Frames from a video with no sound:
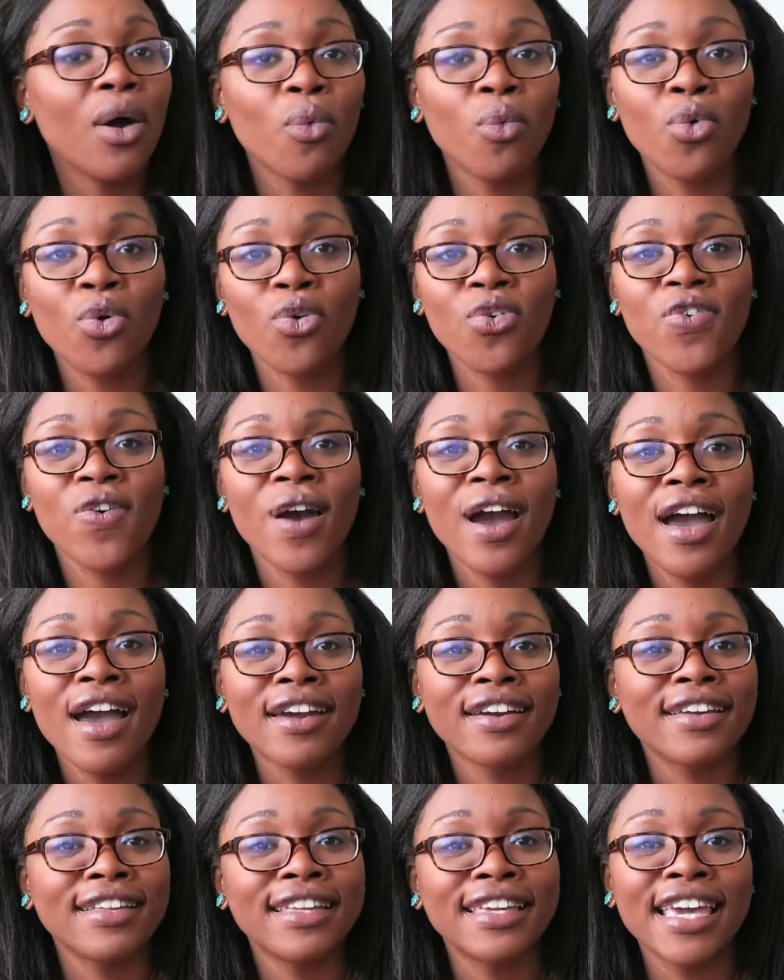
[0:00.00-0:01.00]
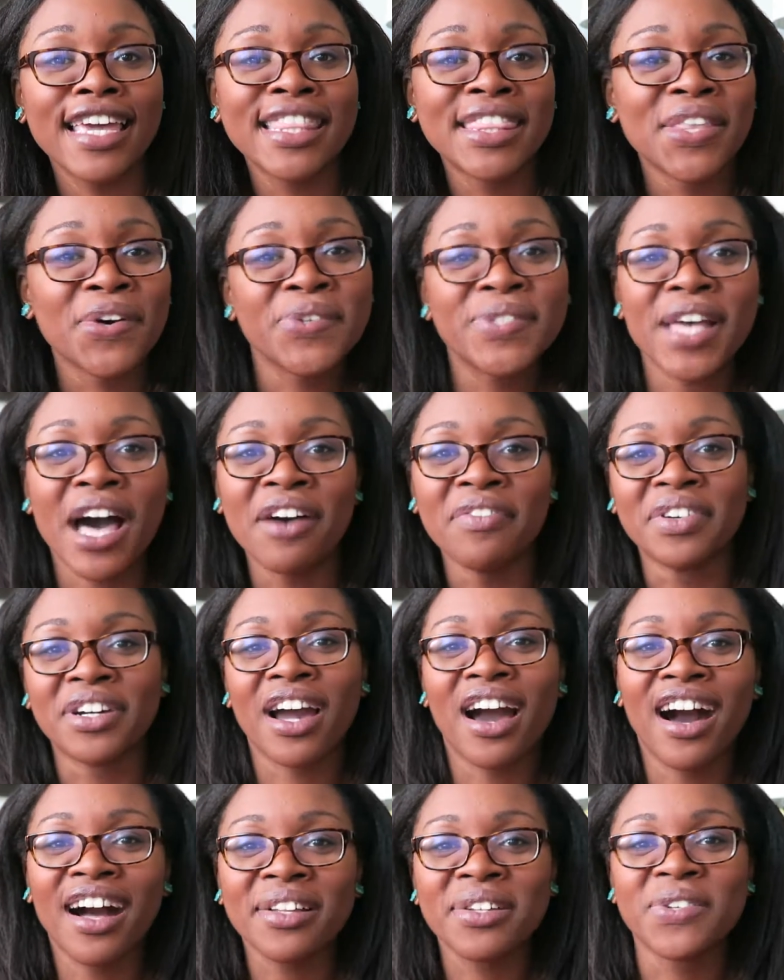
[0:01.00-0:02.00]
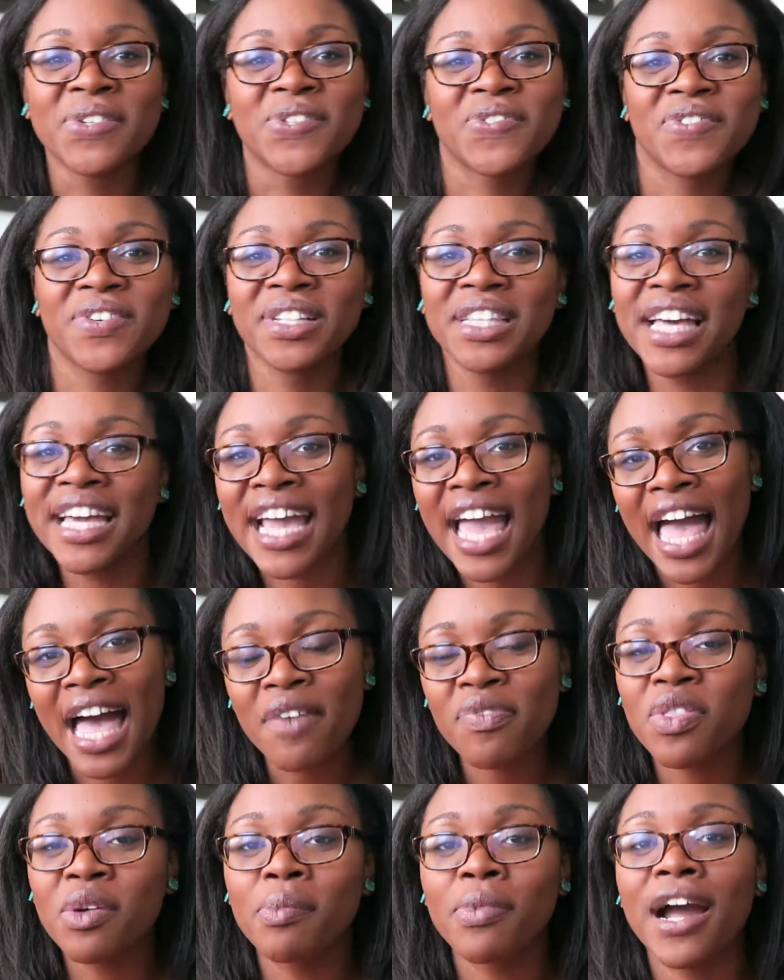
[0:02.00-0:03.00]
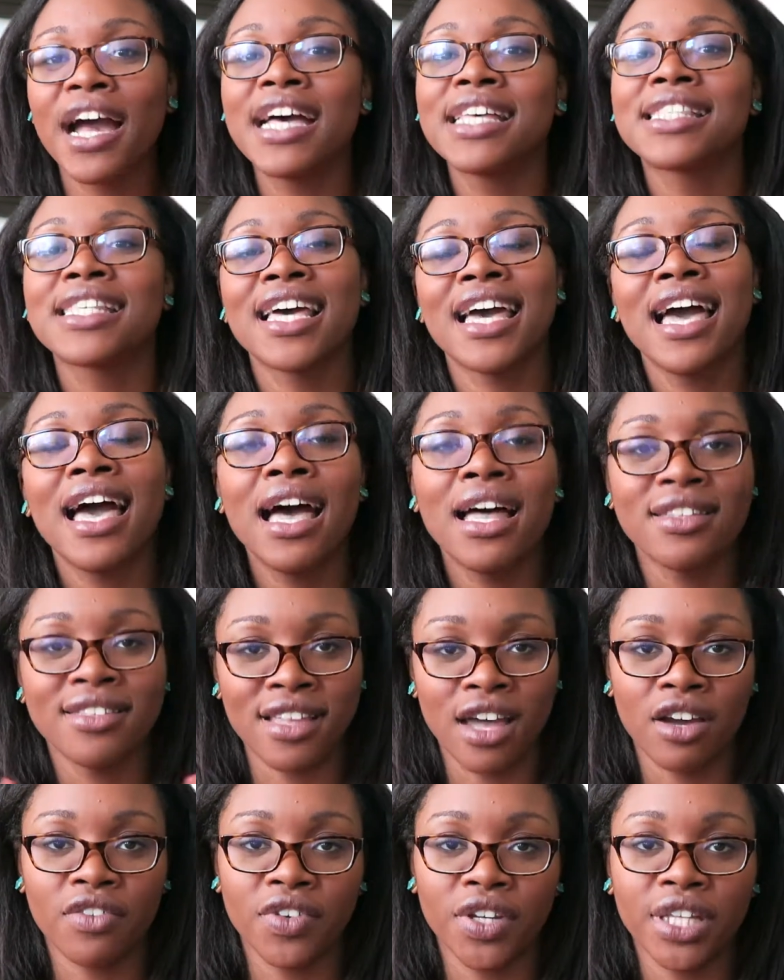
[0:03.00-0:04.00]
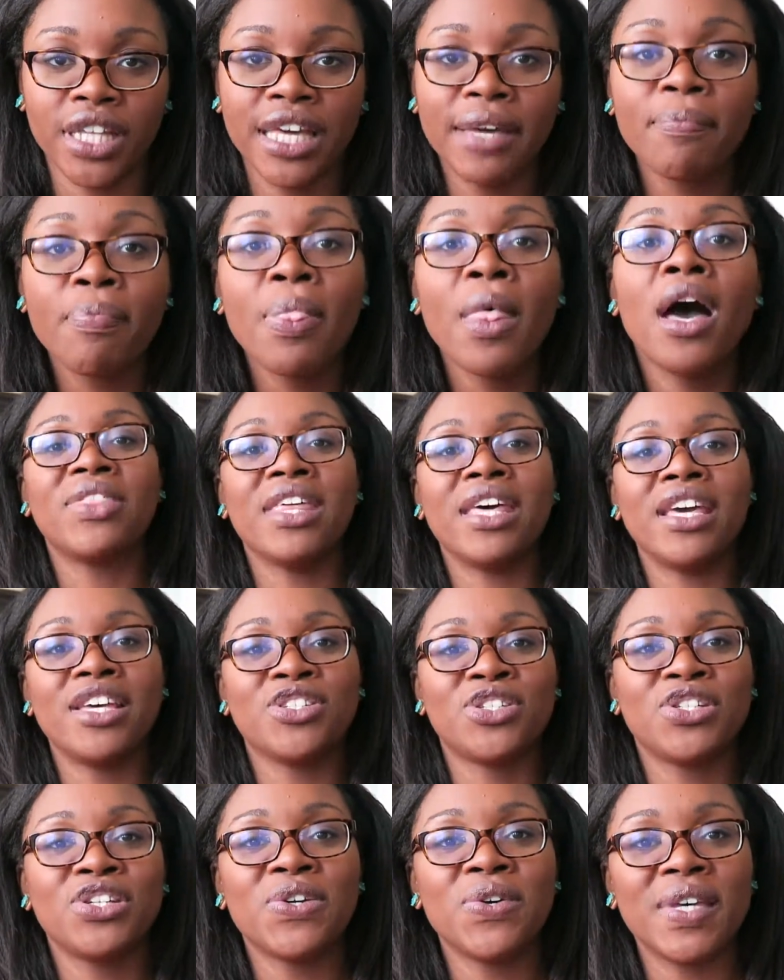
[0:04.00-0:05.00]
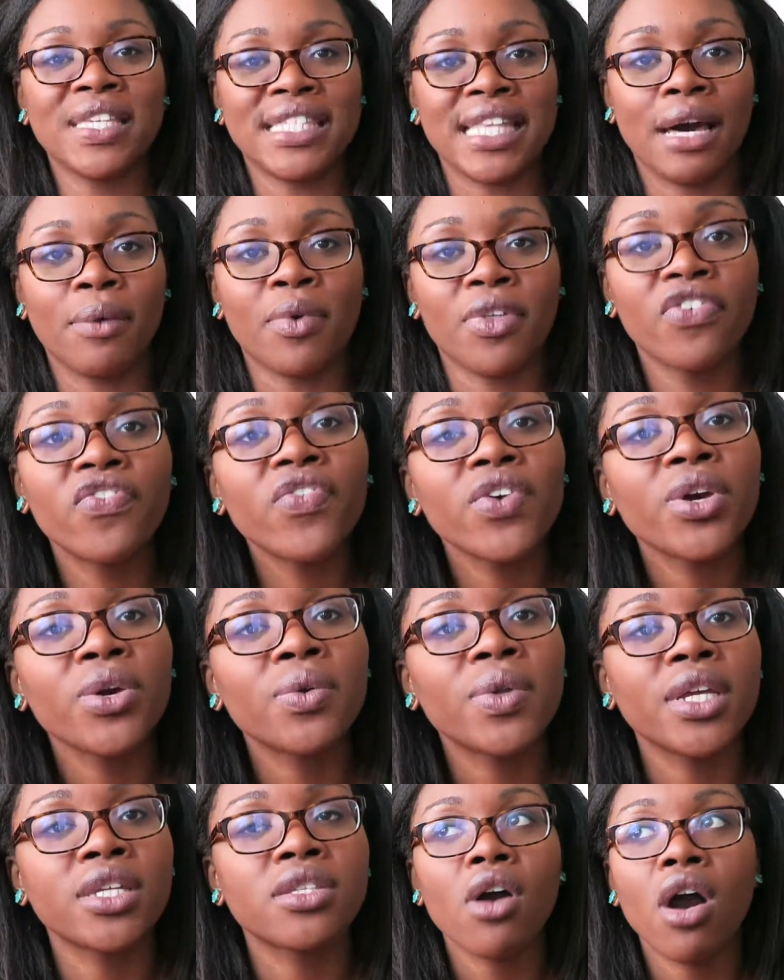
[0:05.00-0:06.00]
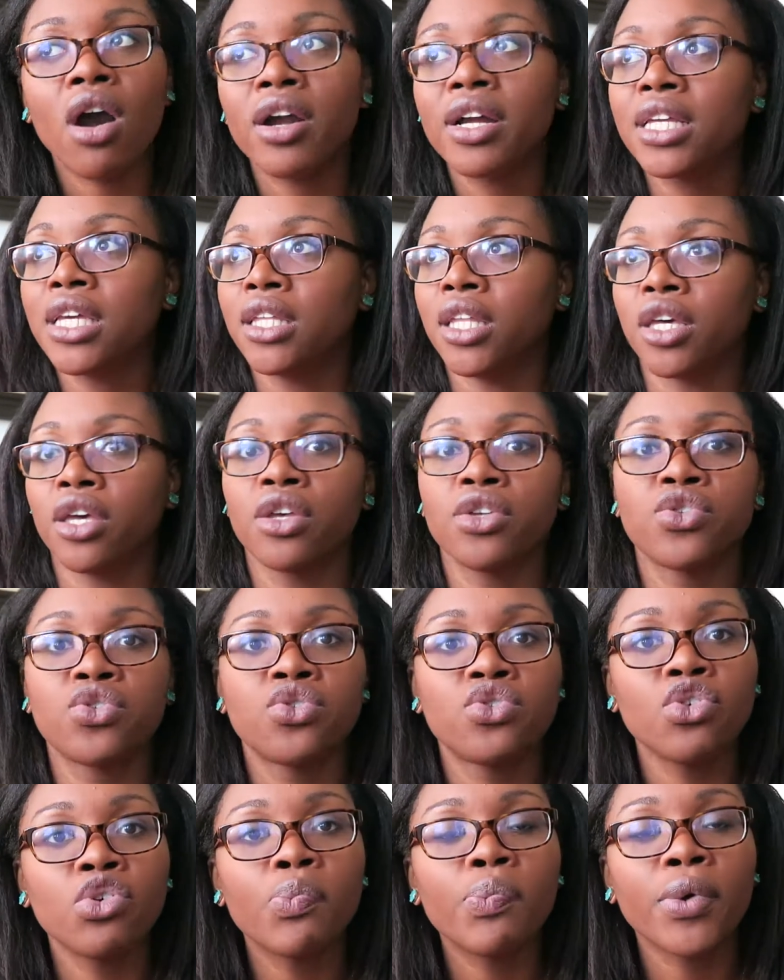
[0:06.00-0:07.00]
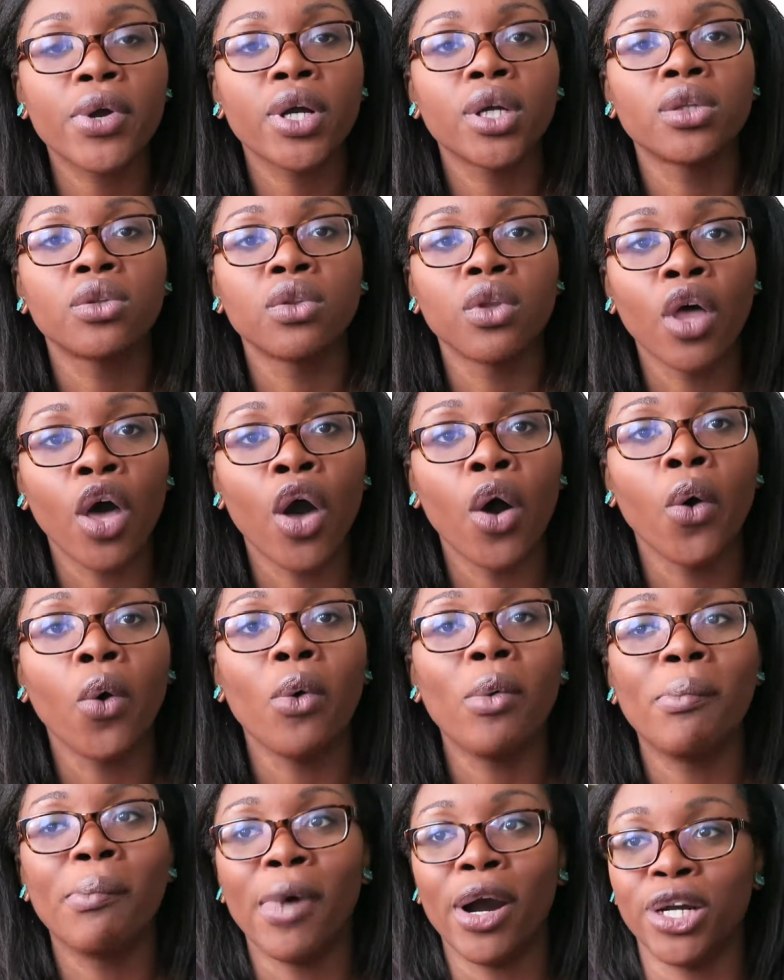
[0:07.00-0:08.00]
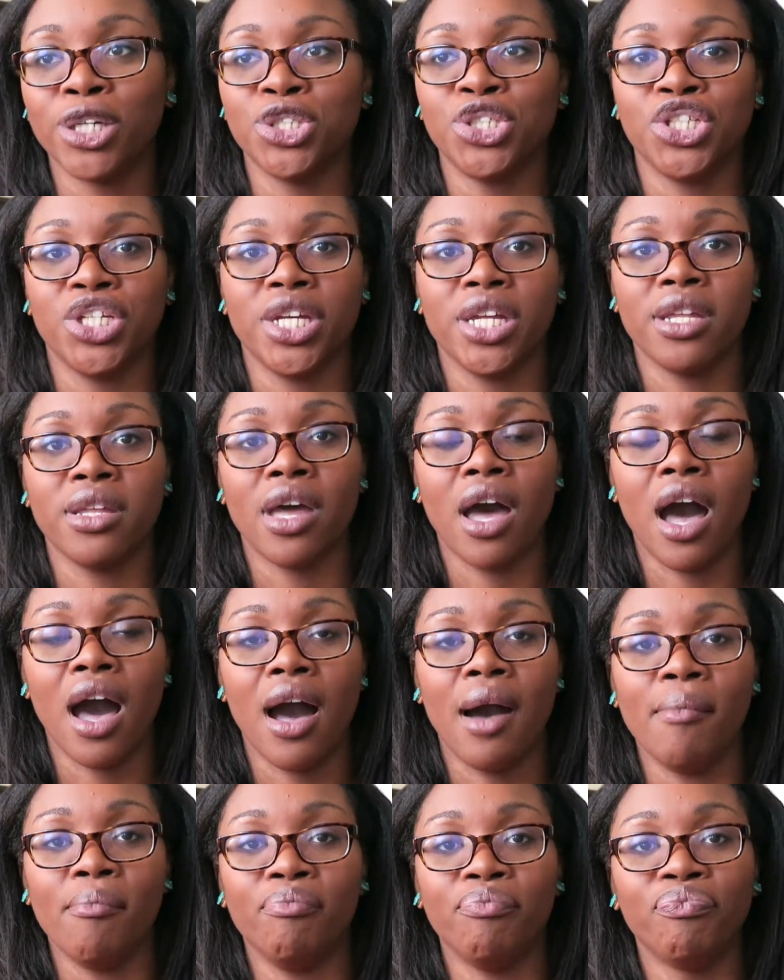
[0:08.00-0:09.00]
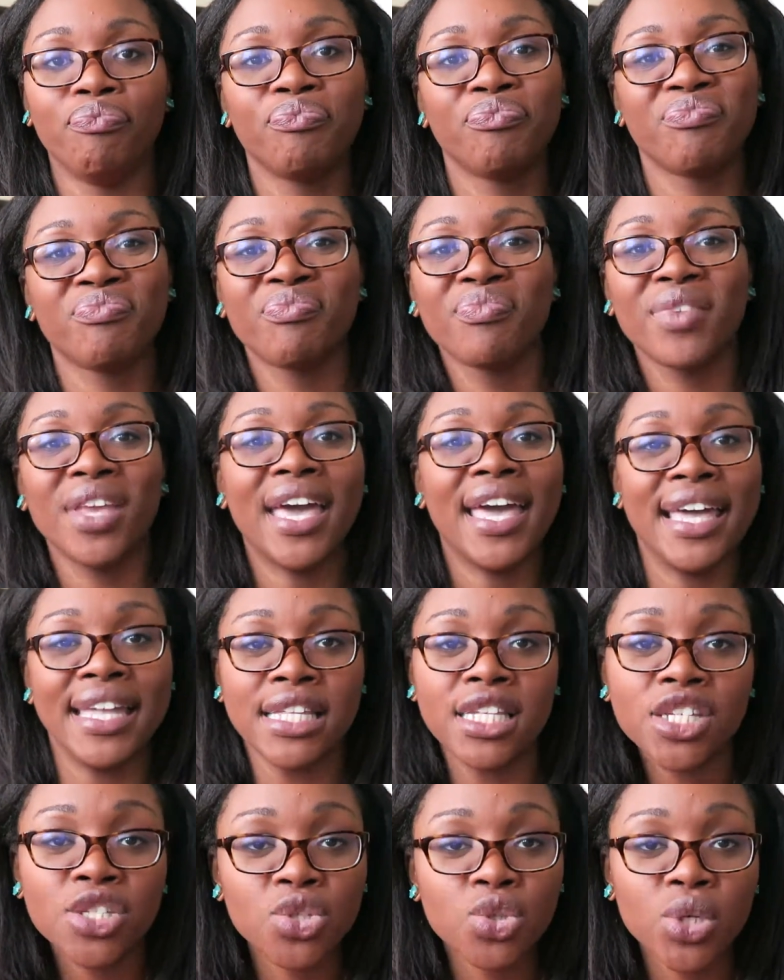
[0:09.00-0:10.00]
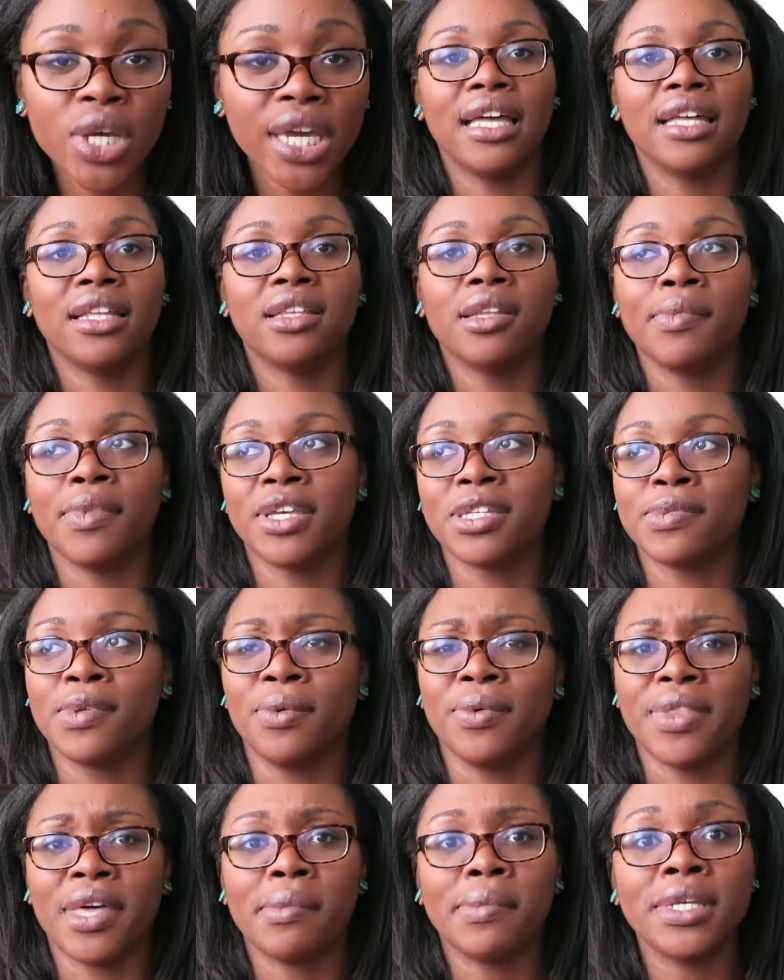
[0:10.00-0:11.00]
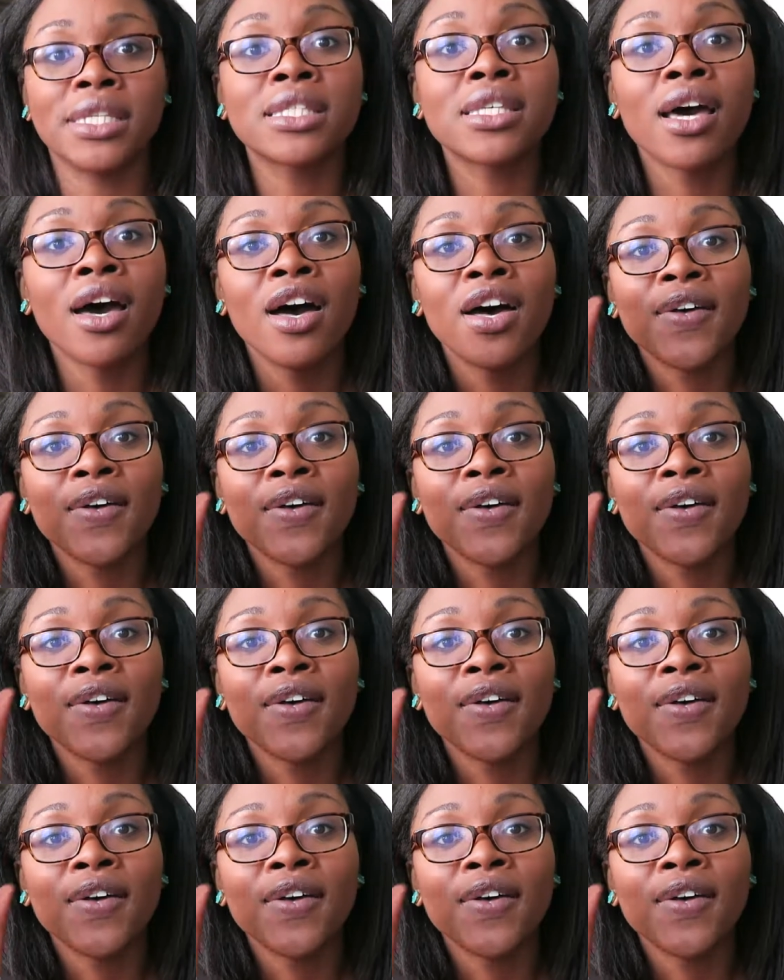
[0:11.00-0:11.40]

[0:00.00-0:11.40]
Woo, gonna get those avocados for like half the price. Not really. The issue is that with food, already like a super low margin industry. Let me explain what that means.